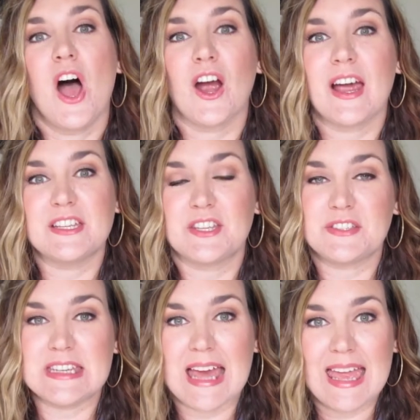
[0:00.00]
Alright, so
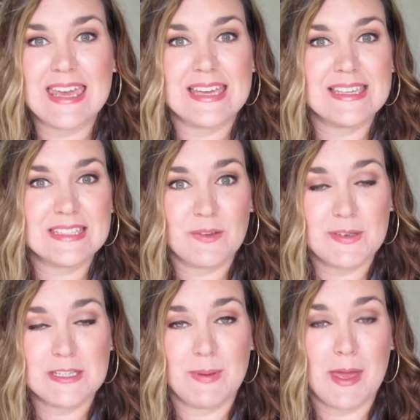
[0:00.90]
today is
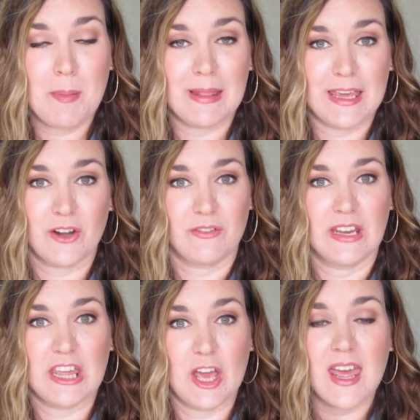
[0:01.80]
going to be a planner
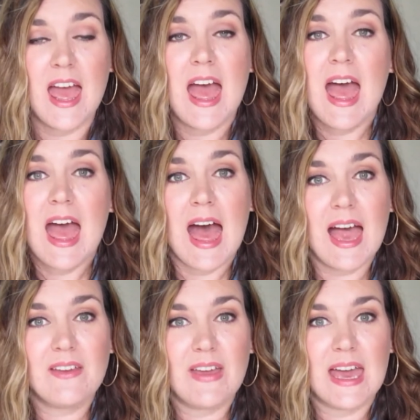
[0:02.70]
video.
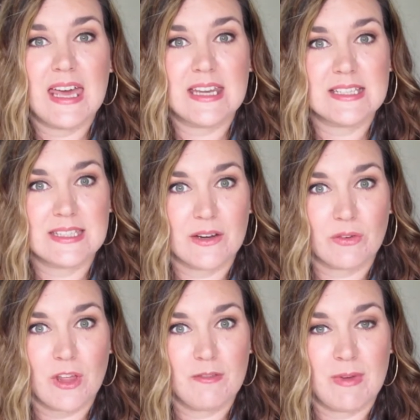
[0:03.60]
I've had
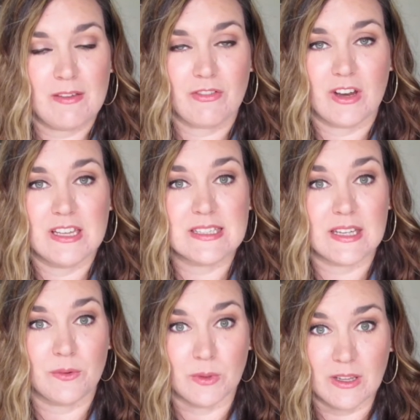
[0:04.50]
several of my friends
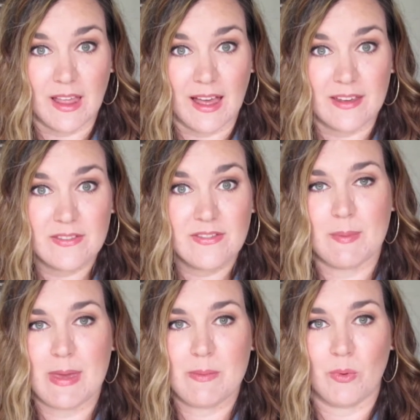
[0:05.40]
in real life,
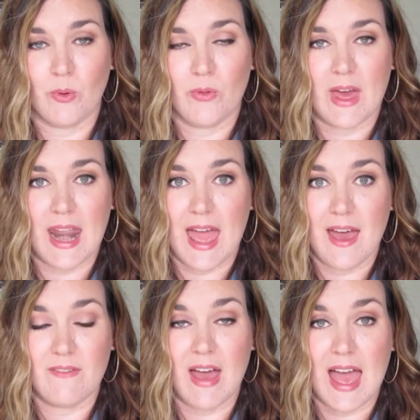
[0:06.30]
people that
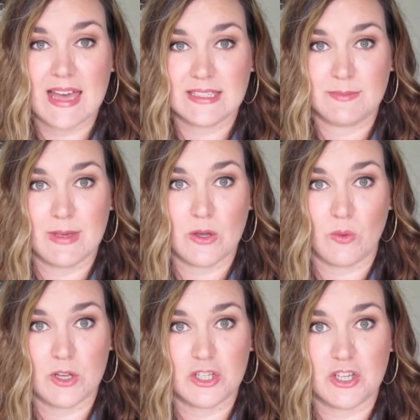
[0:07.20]
have asked me
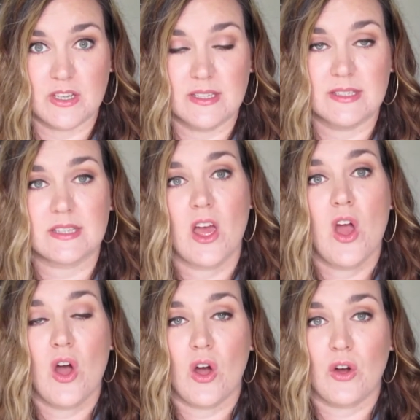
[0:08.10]
questions
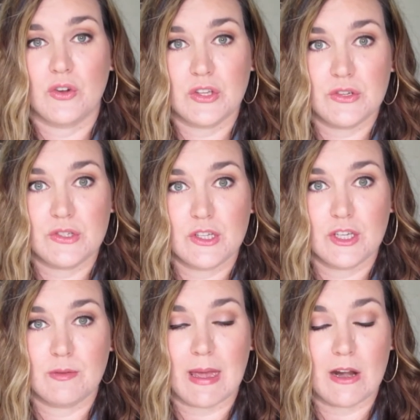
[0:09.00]
on
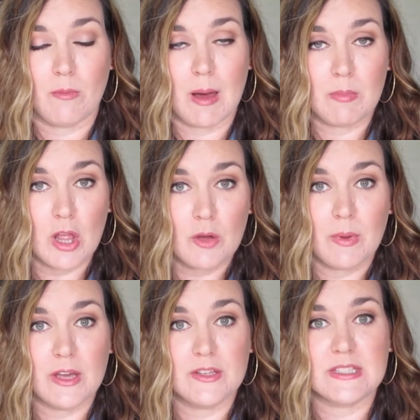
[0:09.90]
YouTube and on my
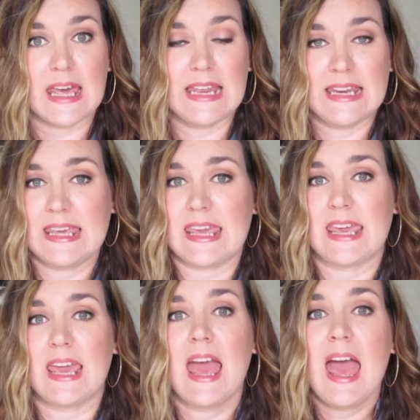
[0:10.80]
blog post, hey
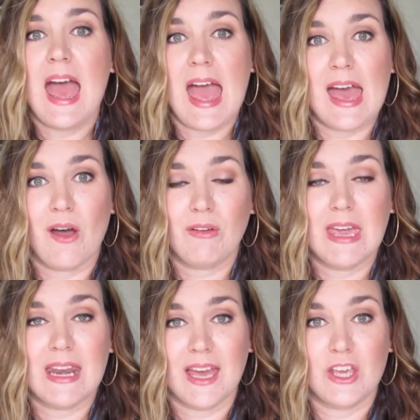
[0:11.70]
Nikki, how
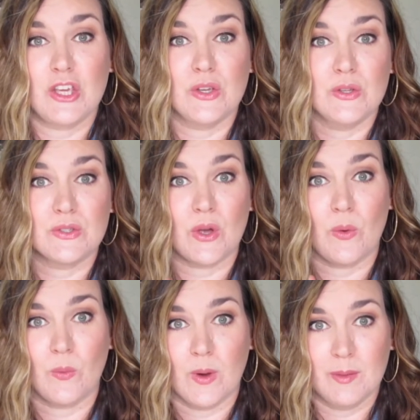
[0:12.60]
can I use a
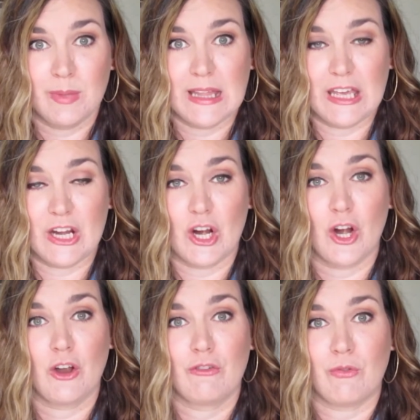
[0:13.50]
one
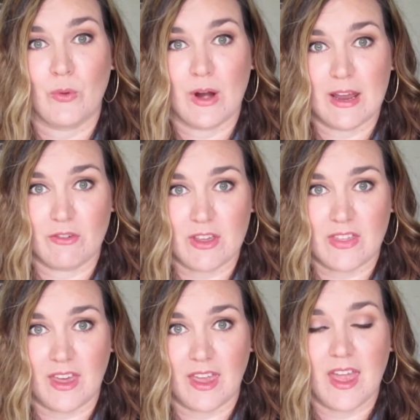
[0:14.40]
planner for
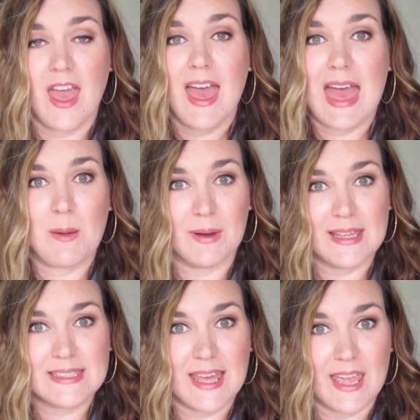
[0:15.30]
everything? And when
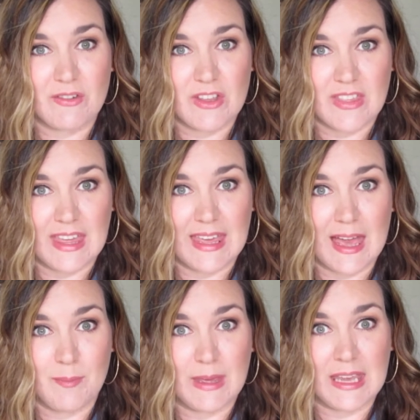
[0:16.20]
I say everything,
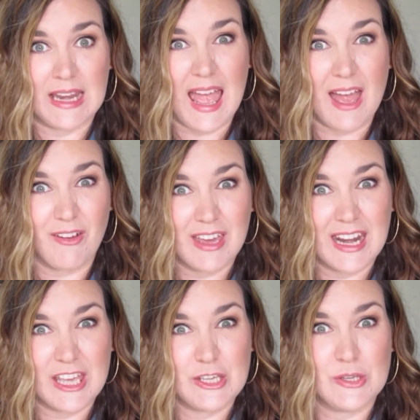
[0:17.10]
I mean how can
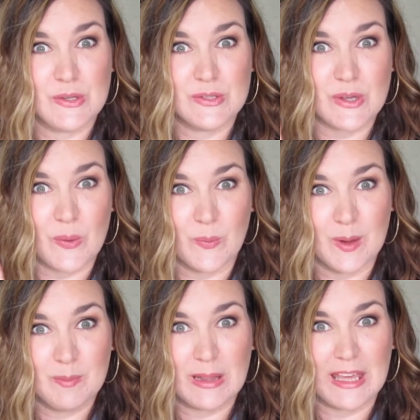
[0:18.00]
I use a
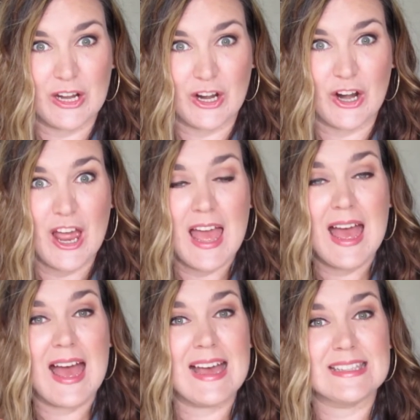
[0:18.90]
one planner
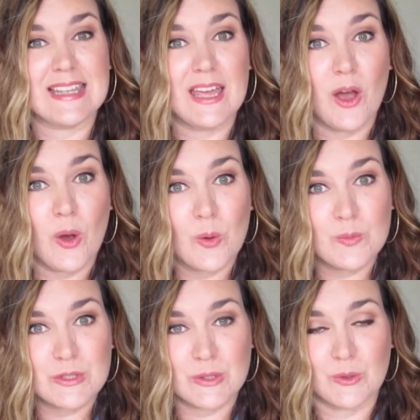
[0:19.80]
as a
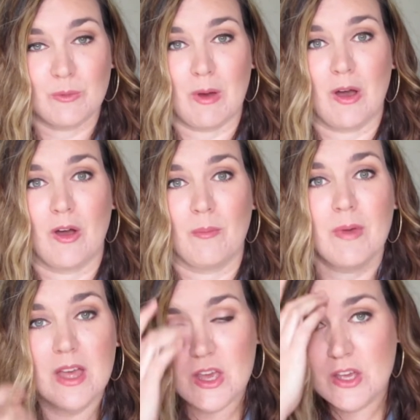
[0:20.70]
homeschool
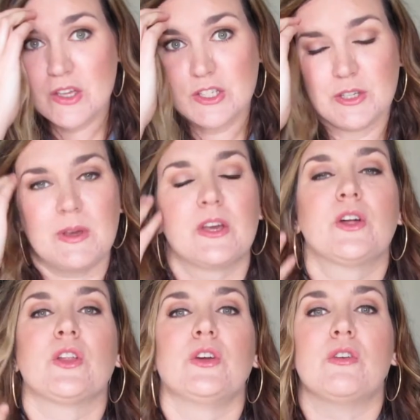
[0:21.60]
mom to
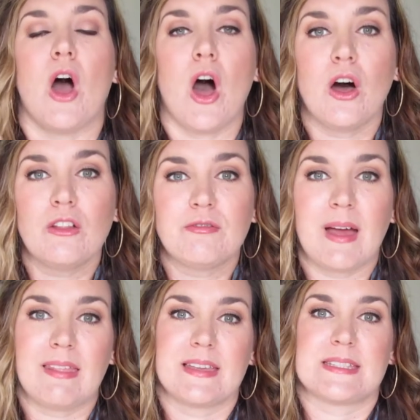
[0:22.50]
include all of
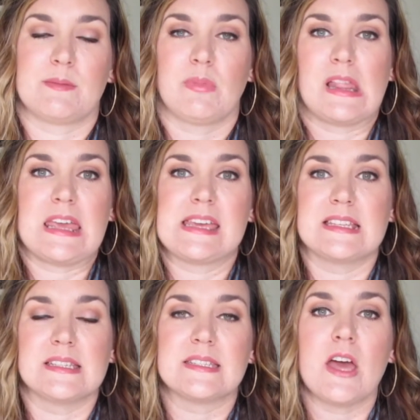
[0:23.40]
my lesson
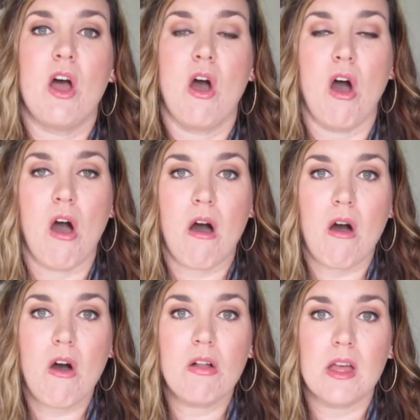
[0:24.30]
plans,
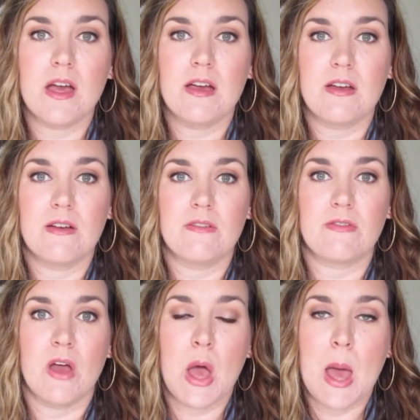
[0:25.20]
all
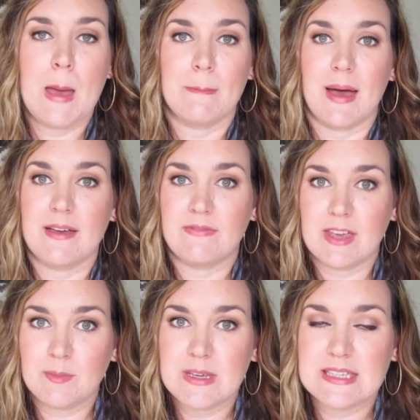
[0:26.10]
of my
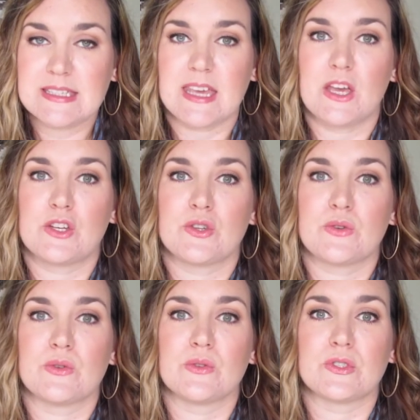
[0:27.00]
family
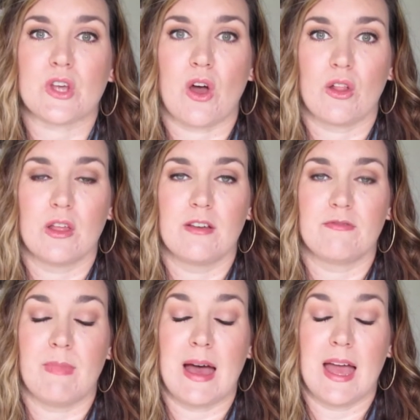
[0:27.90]
schedules, all
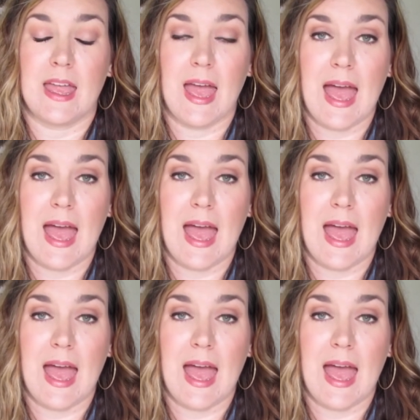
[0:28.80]
of my